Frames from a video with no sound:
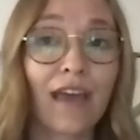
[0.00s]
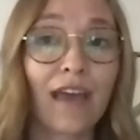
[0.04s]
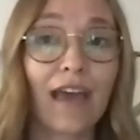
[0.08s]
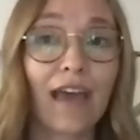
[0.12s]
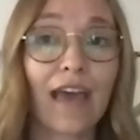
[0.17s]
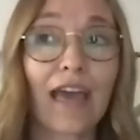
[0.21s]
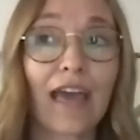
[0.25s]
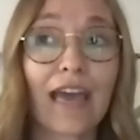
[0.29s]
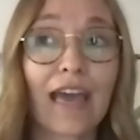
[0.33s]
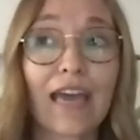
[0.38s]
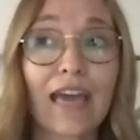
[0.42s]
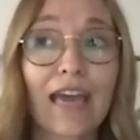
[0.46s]

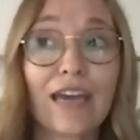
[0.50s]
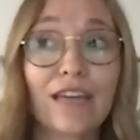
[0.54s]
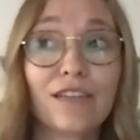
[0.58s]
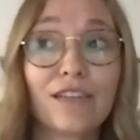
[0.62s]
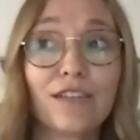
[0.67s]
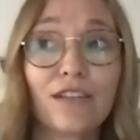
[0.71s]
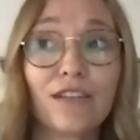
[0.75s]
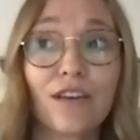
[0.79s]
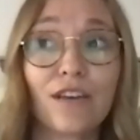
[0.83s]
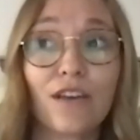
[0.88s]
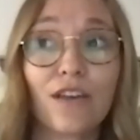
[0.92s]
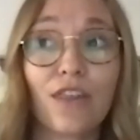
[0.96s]

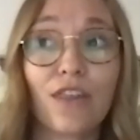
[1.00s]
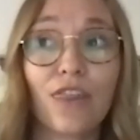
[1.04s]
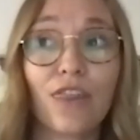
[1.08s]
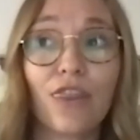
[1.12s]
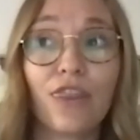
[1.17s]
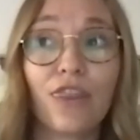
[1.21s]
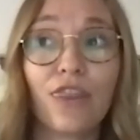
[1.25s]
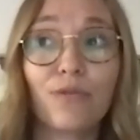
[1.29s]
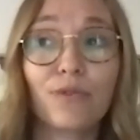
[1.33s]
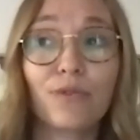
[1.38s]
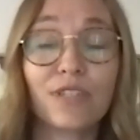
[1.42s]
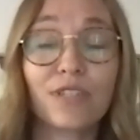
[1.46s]
And
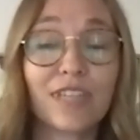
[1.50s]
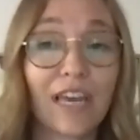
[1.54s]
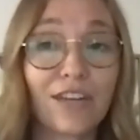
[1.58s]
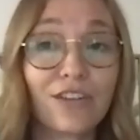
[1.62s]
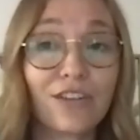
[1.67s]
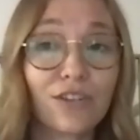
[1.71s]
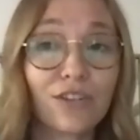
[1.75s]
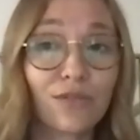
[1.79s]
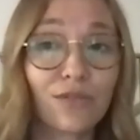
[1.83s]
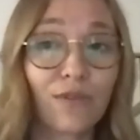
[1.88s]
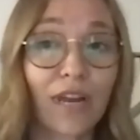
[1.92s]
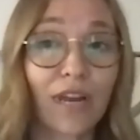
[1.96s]
the
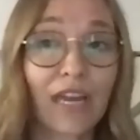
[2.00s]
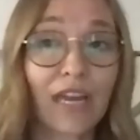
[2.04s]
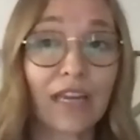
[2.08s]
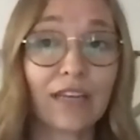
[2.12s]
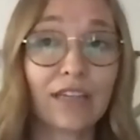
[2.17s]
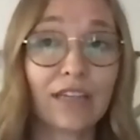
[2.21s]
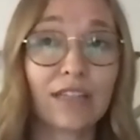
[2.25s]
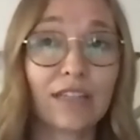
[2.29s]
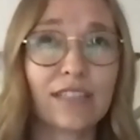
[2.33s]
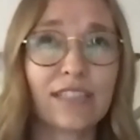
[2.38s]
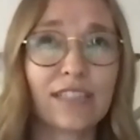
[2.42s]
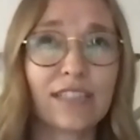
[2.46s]
retention rate
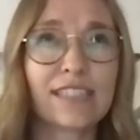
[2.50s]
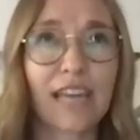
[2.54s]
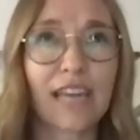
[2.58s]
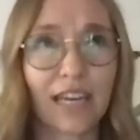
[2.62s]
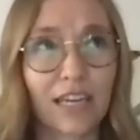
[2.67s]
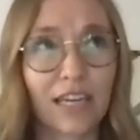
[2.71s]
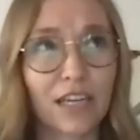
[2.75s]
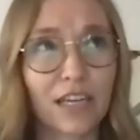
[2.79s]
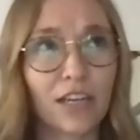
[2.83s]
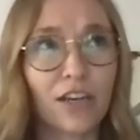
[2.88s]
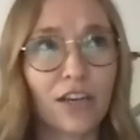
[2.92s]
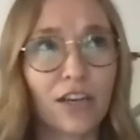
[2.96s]

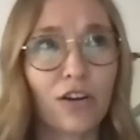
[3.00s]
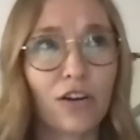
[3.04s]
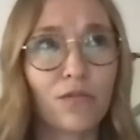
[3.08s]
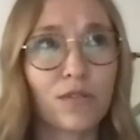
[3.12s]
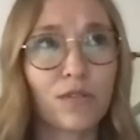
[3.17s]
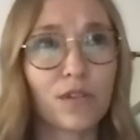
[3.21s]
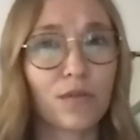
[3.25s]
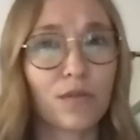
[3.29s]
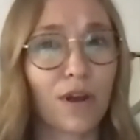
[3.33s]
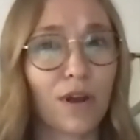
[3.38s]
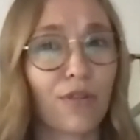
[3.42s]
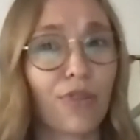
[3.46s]
second year
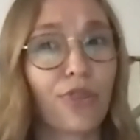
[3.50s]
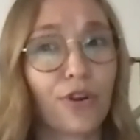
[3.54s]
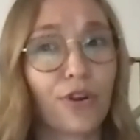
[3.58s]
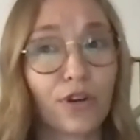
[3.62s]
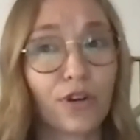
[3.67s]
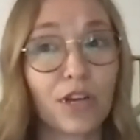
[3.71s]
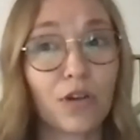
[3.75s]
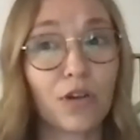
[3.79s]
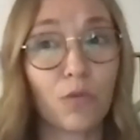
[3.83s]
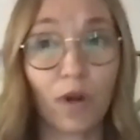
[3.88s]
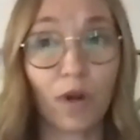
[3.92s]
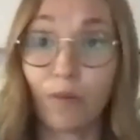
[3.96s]
was around
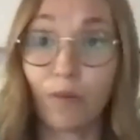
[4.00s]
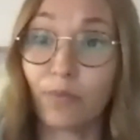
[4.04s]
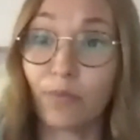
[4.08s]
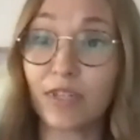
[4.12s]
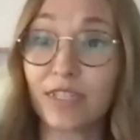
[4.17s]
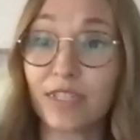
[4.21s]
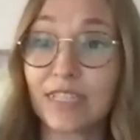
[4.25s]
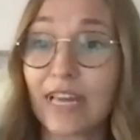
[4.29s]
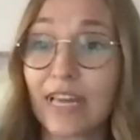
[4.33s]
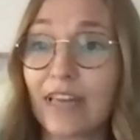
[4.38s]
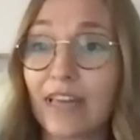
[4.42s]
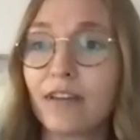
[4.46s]
31%,
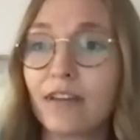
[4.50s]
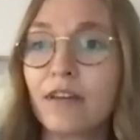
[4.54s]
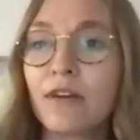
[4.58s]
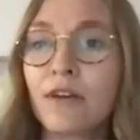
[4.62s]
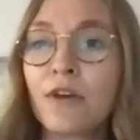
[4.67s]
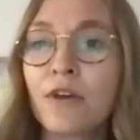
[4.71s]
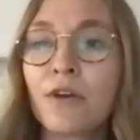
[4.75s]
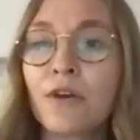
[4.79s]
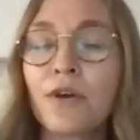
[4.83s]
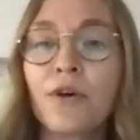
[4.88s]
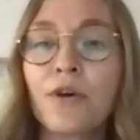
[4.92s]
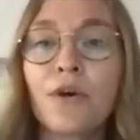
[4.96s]

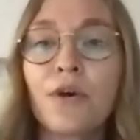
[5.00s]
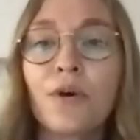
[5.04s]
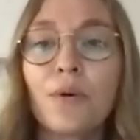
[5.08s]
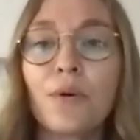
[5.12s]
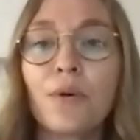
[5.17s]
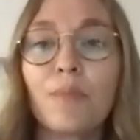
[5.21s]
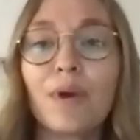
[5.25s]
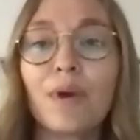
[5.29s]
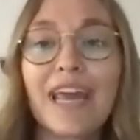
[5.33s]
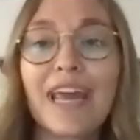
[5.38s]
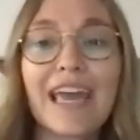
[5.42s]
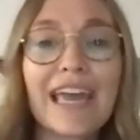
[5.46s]

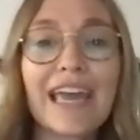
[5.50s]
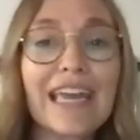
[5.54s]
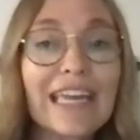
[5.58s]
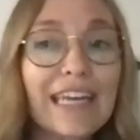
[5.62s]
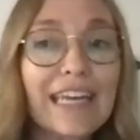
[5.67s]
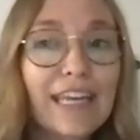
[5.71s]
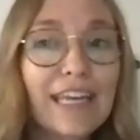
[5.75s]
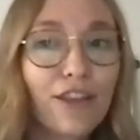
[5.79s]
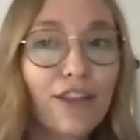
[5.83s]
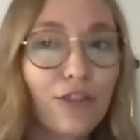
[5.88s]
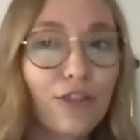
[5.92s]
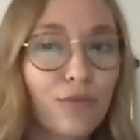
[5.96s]
but
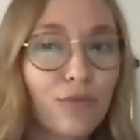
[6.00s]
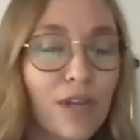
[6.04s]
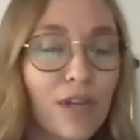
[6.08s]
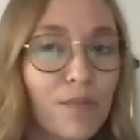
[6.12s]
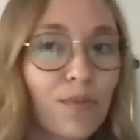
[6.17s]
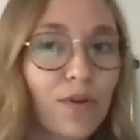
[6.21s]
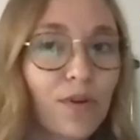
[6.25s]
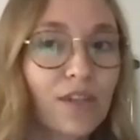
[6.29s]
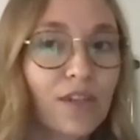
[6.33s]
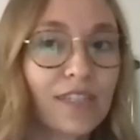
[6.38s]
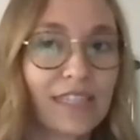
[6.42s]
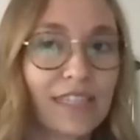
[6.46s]

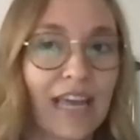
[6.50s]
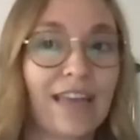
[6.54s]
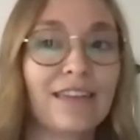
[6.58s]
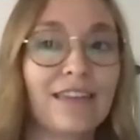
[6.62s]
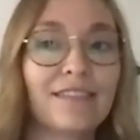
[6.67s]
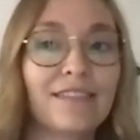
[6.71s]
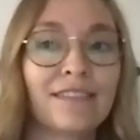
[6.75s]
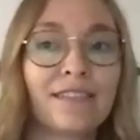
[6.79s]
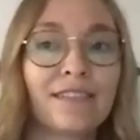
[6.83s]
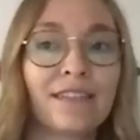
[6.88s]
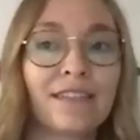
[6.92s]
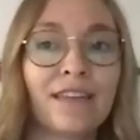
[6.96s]
83%
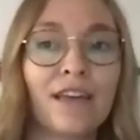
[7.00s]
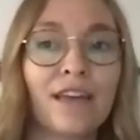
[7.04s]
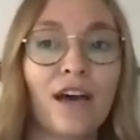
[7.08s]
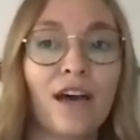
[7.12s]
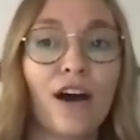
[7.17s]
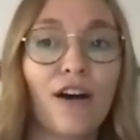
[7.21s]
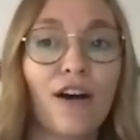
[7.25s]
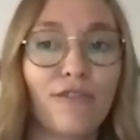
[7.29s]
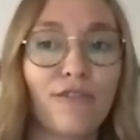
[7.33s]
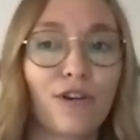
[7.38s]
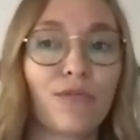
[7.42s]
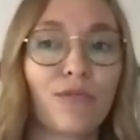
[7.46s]

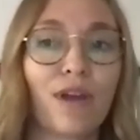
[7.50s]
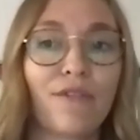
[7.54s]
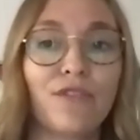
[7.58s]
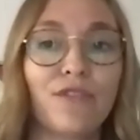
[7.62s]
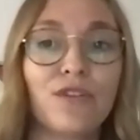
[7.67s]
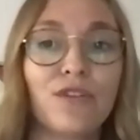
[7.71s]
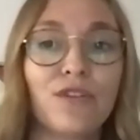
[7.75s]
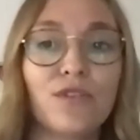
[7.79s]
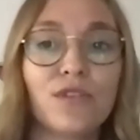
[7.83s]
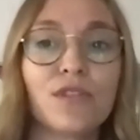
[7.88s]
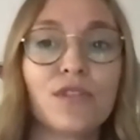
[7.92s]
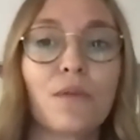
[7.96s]
of our
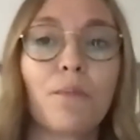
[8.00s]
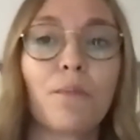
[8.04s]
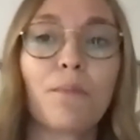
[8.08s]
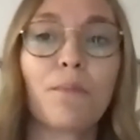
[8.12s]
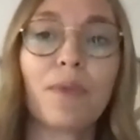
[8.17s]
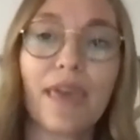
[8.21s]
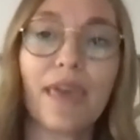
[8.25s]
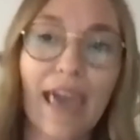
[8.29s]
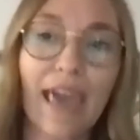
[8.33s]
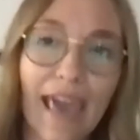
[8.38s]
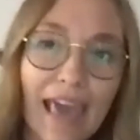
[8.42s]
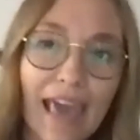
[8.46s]
revenues
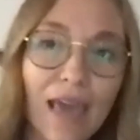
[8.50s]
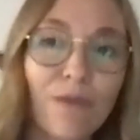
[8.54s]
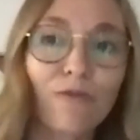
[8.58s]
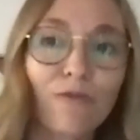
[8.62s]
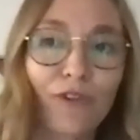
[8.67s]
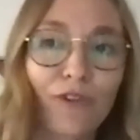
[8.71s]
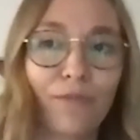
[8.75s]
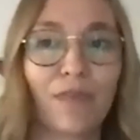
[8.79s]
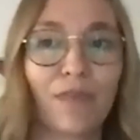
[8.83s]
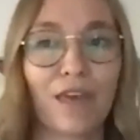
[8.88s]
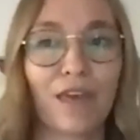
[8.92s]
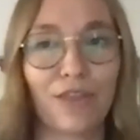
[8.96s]
came
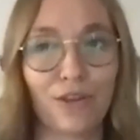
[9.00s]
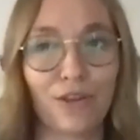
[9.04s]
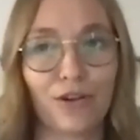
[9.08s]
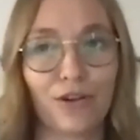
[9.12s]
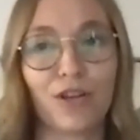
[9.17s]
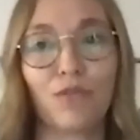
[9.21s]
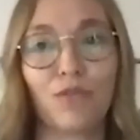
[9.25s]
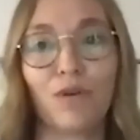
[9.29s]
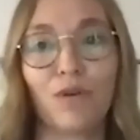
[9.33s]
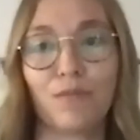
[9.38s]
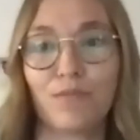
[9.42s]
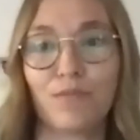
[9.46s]
from that
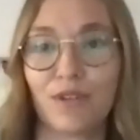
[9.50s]
31%.